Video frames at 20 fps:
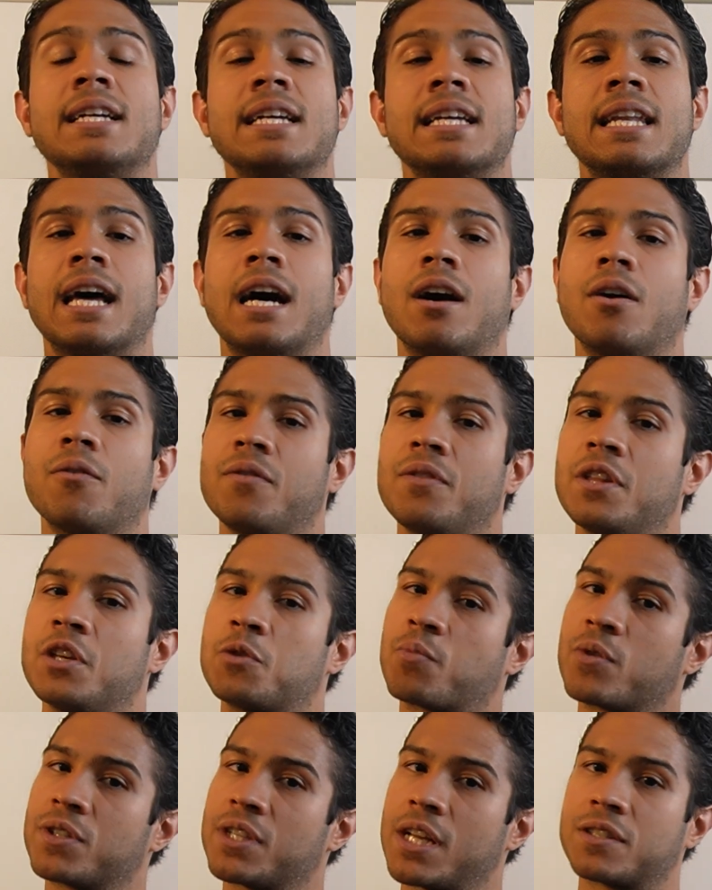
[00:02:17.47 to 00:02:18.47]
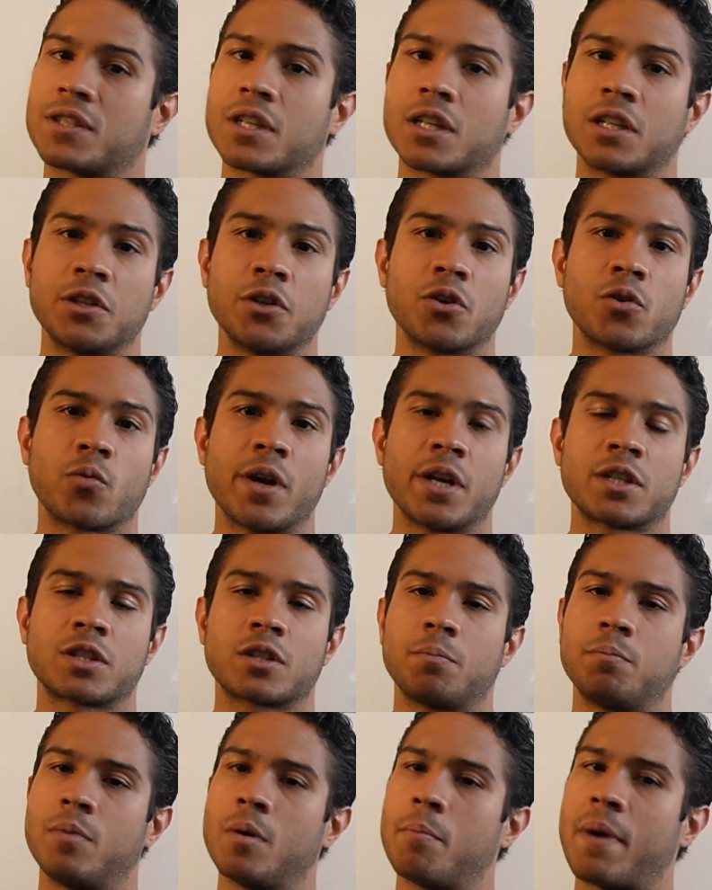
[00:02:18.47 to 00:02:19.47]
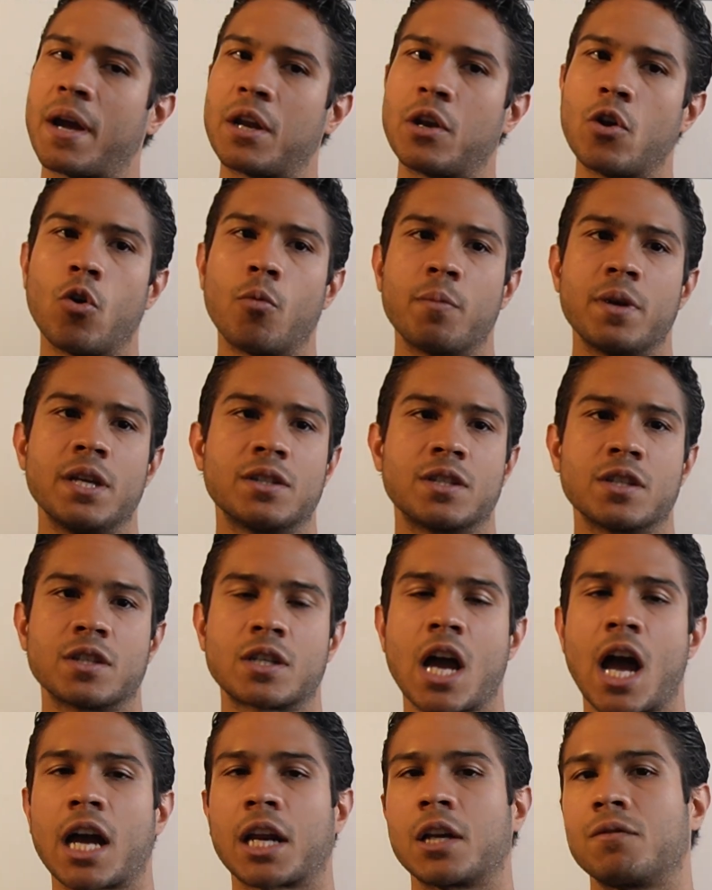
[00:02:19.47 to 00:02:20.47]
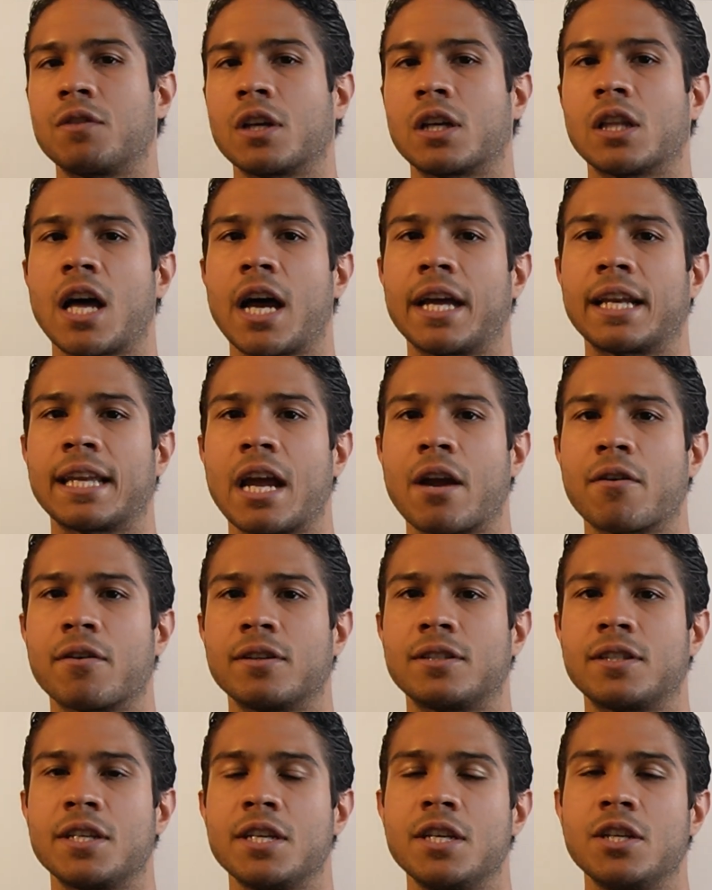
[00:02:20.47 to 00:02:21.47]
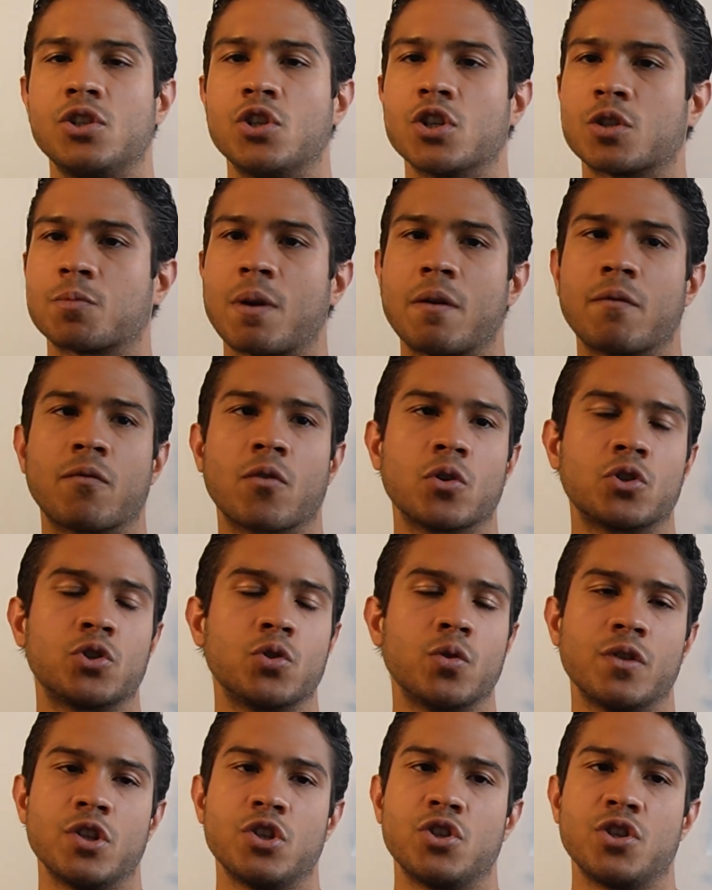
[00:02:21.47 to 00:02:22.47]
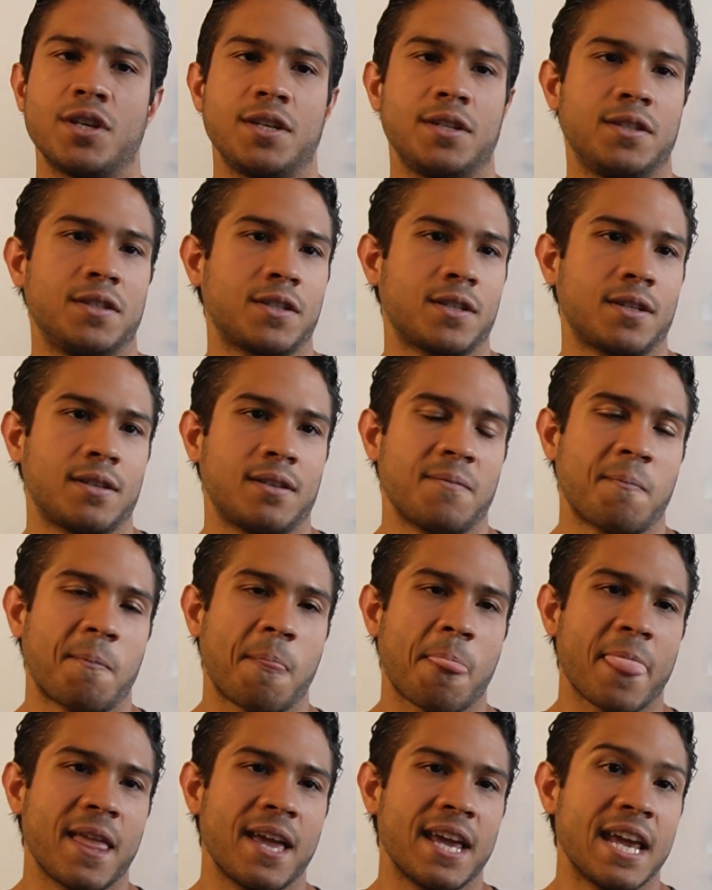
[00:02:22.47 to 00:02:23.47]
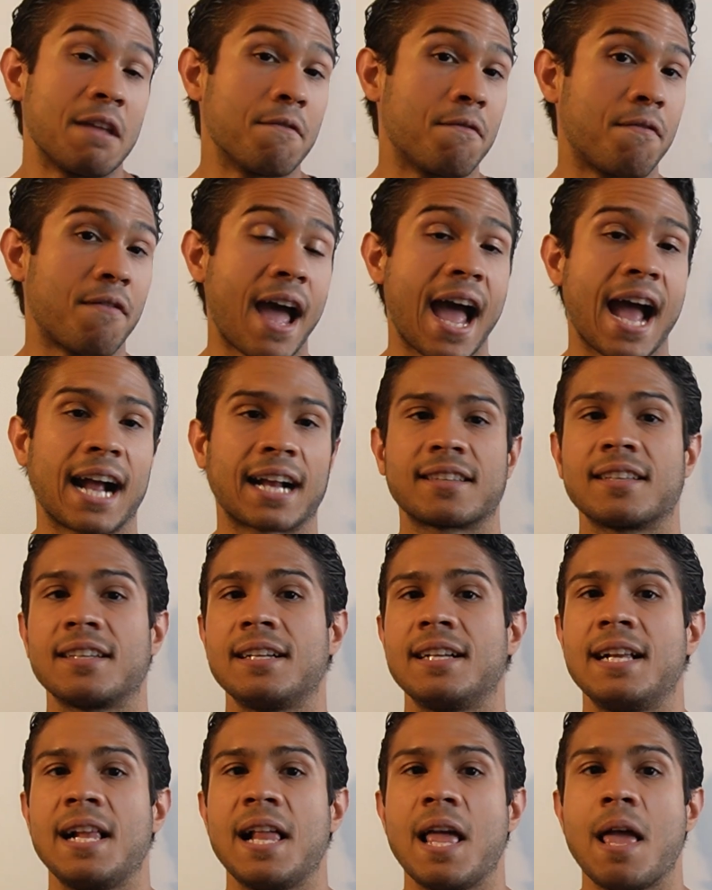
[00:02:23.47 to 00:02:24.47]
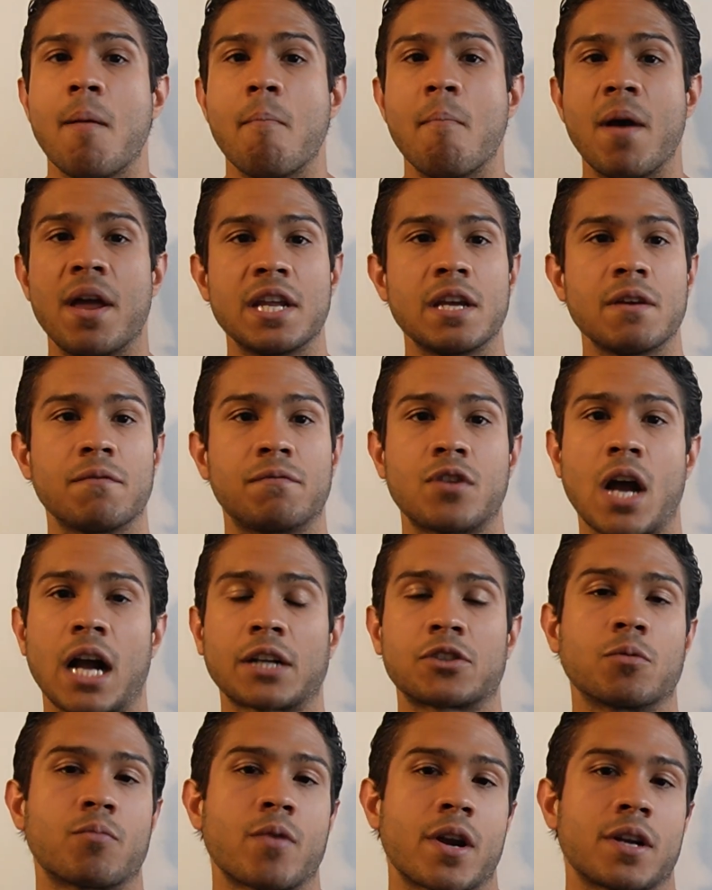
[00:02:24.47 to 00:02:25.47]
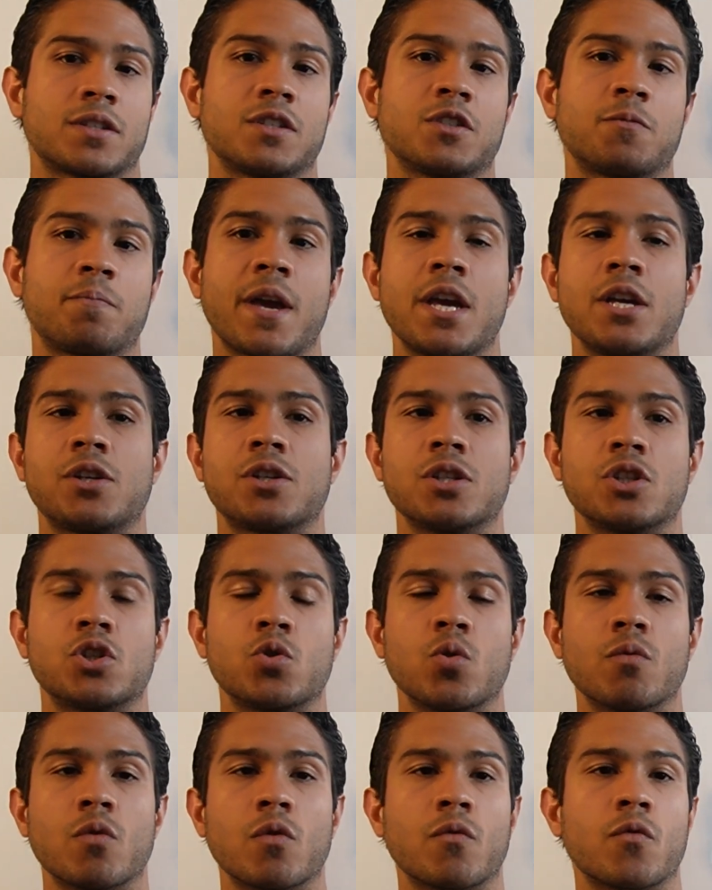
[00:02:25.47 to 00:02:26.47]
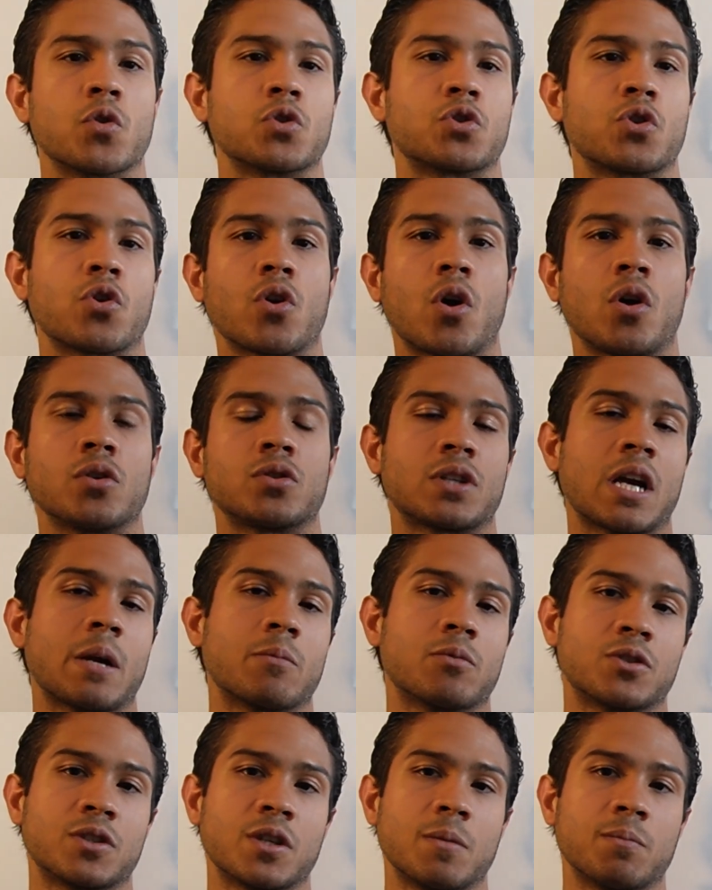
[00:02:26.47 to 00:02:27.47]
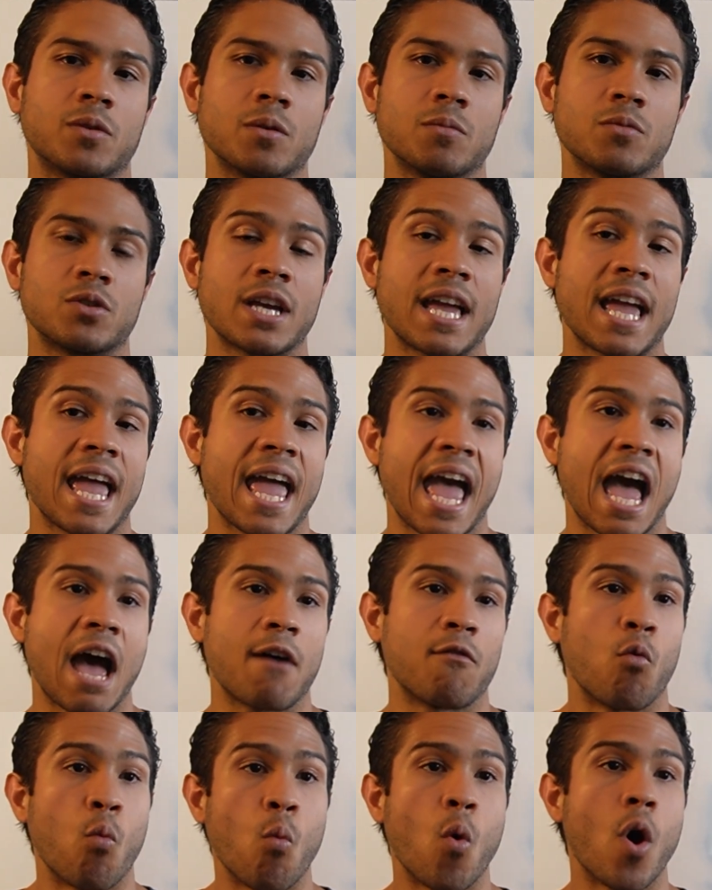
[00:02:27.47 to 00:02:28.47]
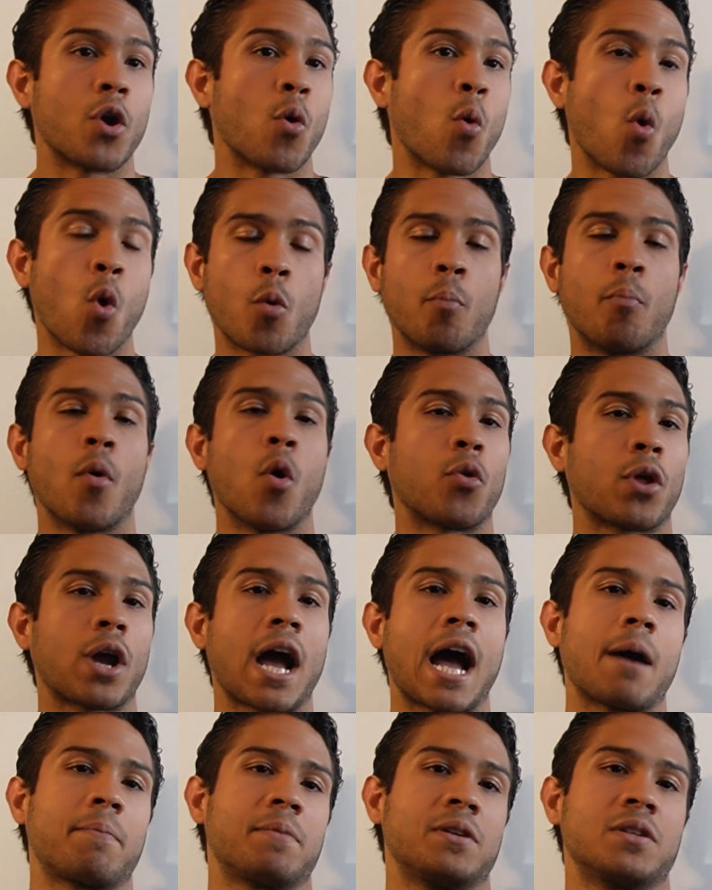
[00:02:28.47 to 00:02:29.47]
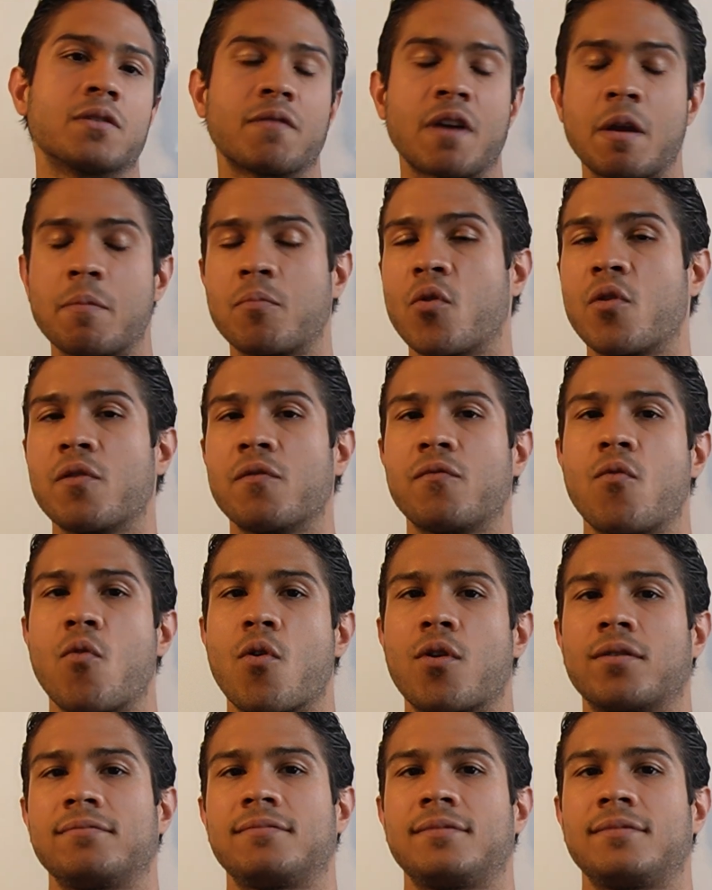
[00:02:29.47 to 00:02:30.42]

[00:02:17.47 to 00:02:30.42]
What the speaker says: Now, this presents a clear risk, but by no means is cognitive decline guaranteed just by virtue of the genes. In fact, many of Dr. Bredesen's patients who have reversed their Alzheimer's symptoms have one or both copies of APOE4.